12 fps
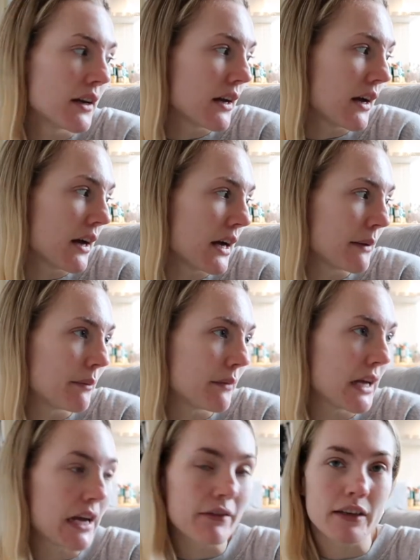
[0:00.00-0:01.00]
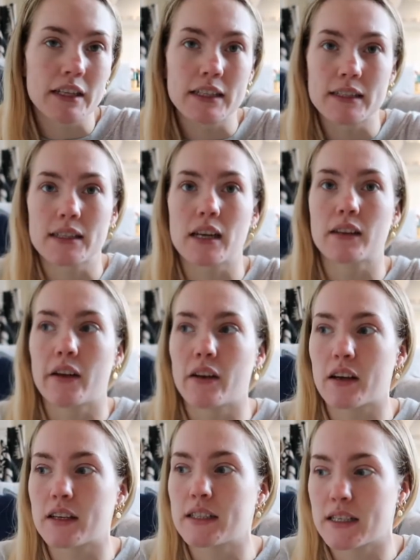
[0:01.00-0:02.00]
Everything is done though,
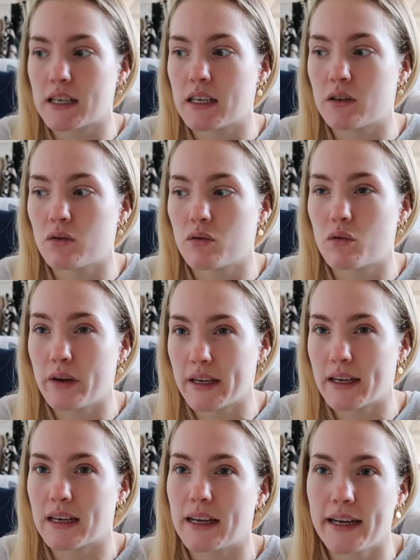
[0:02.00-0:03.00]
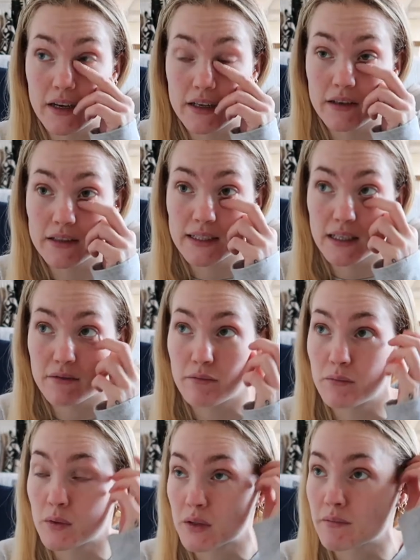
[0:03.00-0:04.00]
like I did a little quick clean. I know I said I
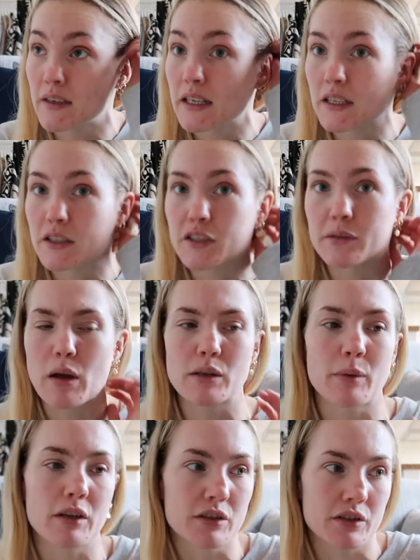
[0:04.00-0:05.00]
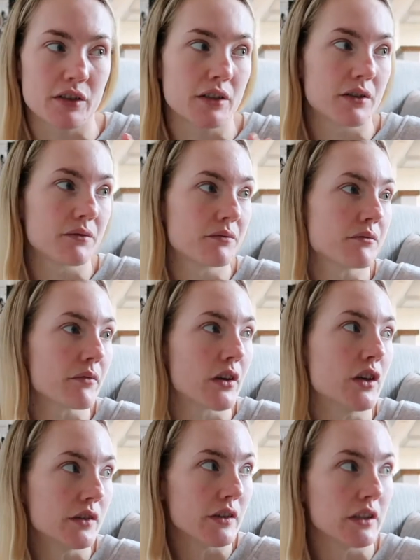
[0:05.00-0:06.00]
wasn't really going to do much, but I just
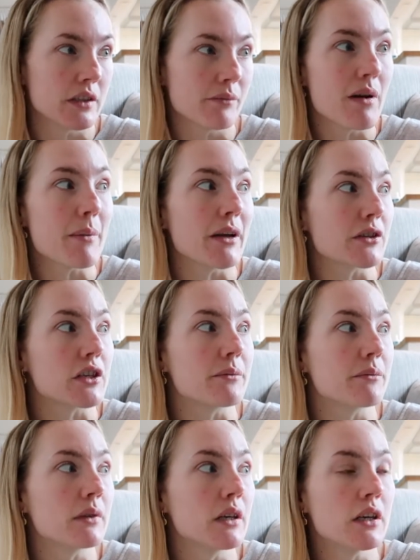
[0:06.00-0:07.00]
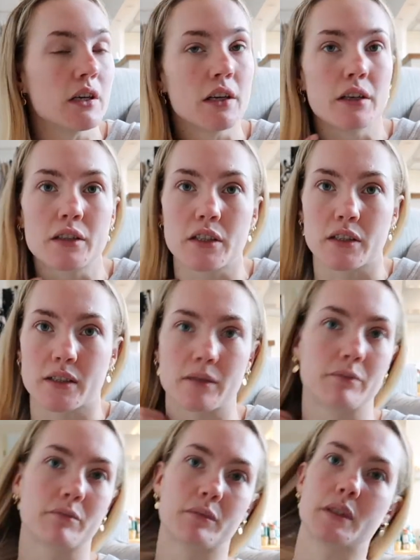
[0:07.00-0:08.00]
hoovered my bedroom, took
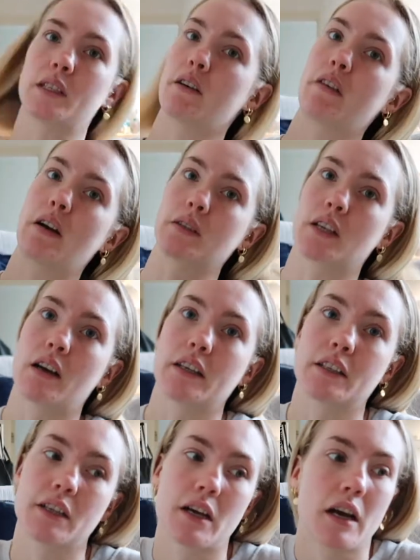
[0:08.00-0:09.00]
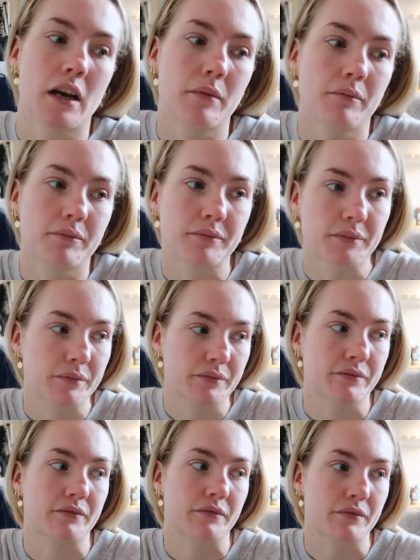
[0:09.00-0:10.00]
some stuff outside, and
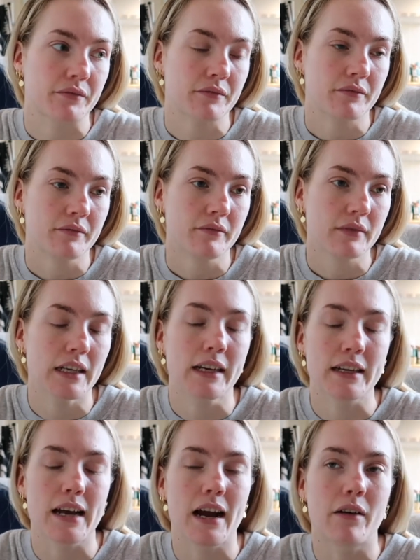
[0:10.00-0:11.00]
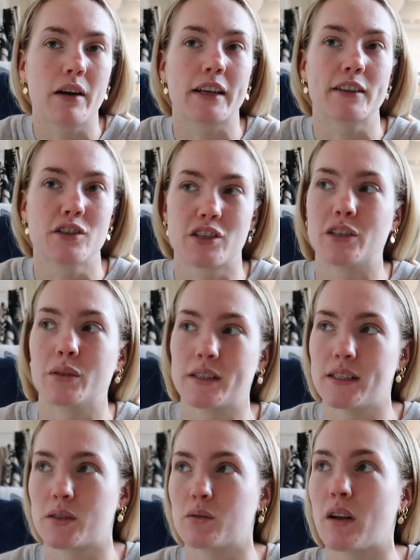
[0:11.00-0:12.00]
now I can chill because
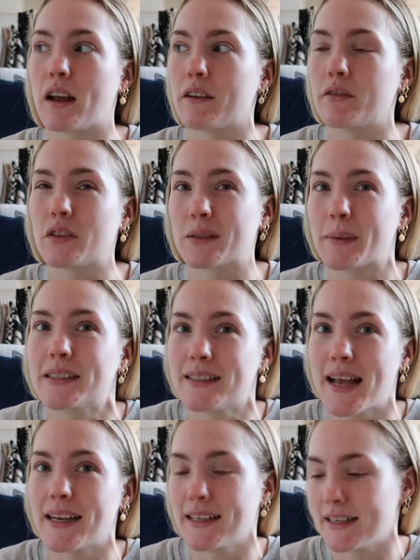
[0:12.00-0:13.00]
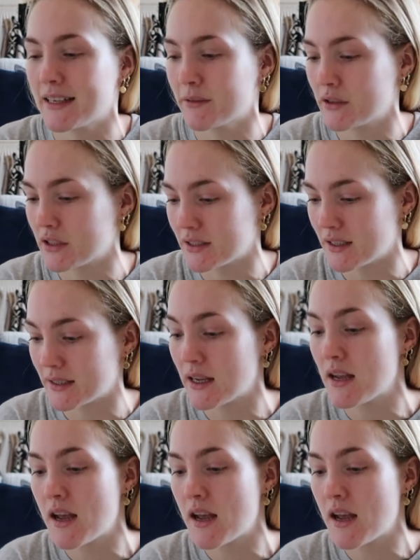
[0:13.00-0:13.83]
it's all like, feels a bit zen in here, which is nice.